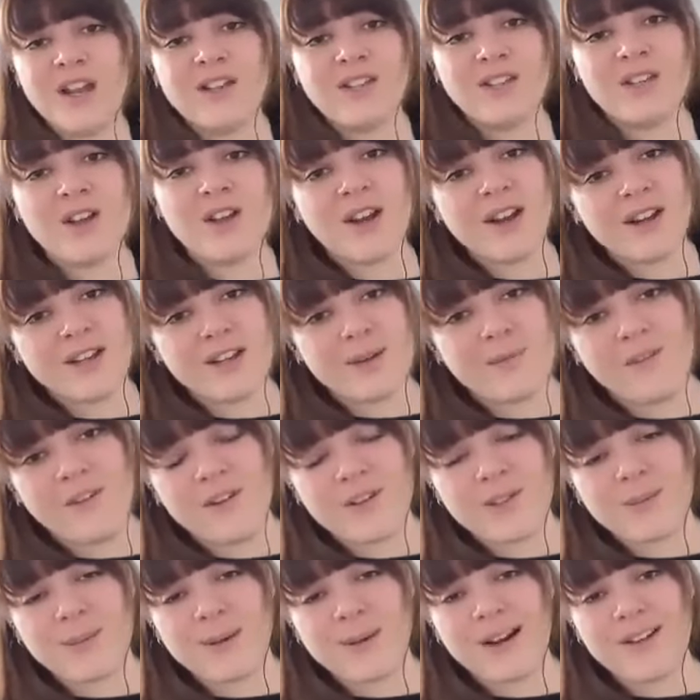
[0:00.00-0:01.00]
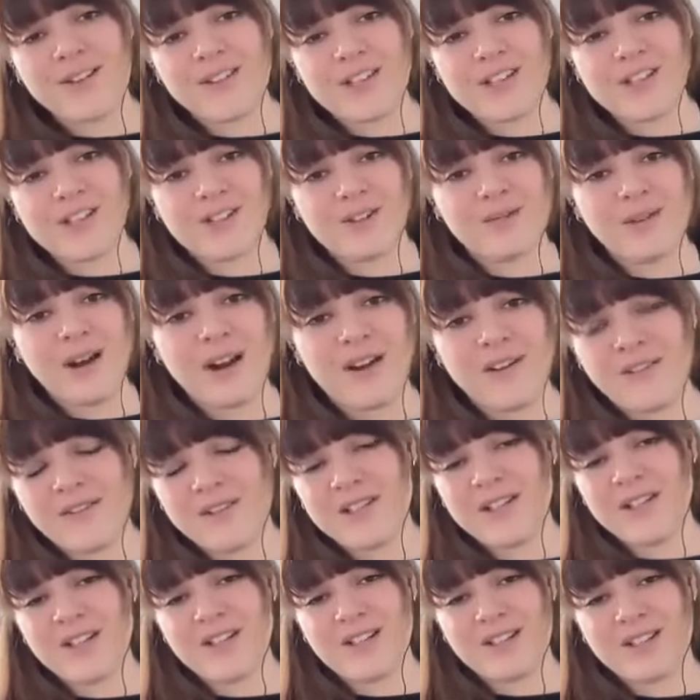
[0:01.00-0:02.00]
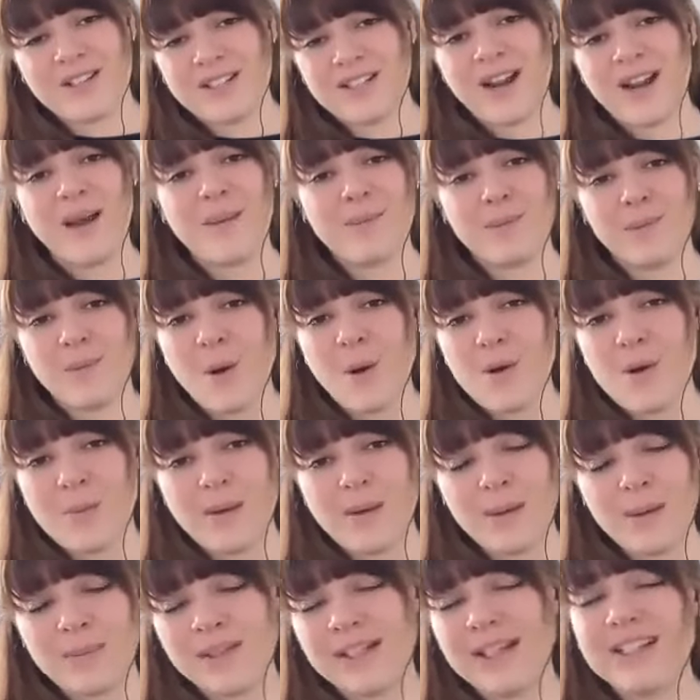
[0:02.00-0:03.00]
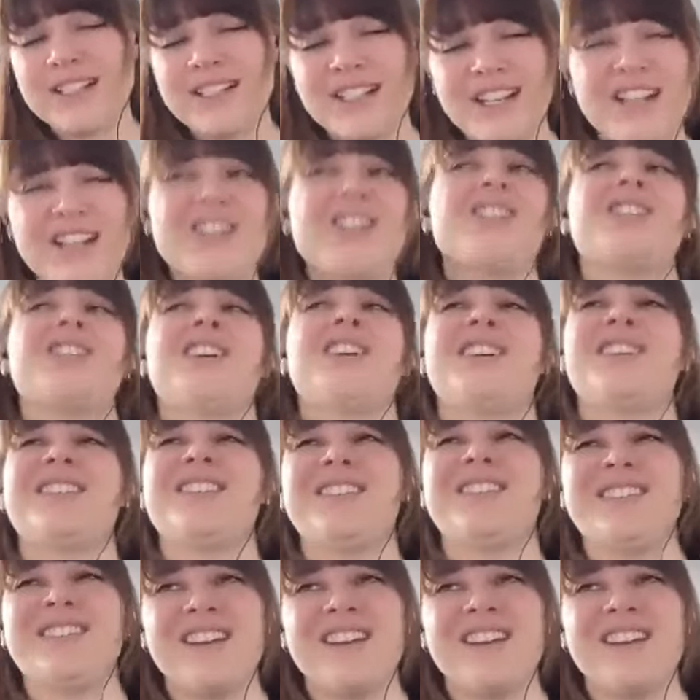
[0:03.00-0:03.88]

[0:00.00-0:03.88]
talking to folks about how they should run to stop woke public education.